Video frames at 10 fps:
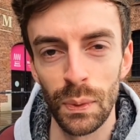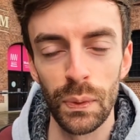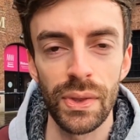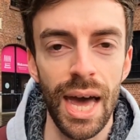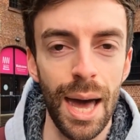
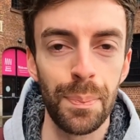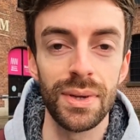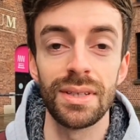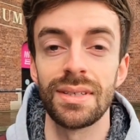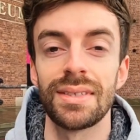or the
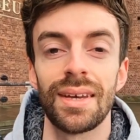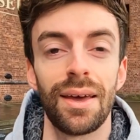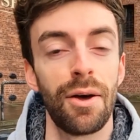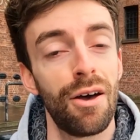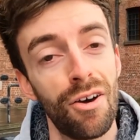happiness
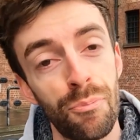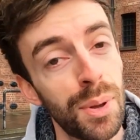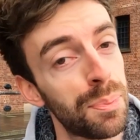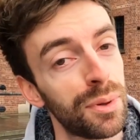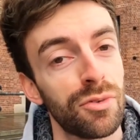of
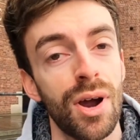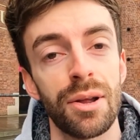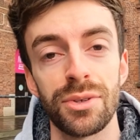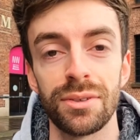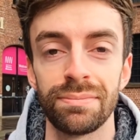people
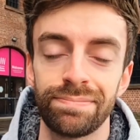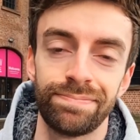around you?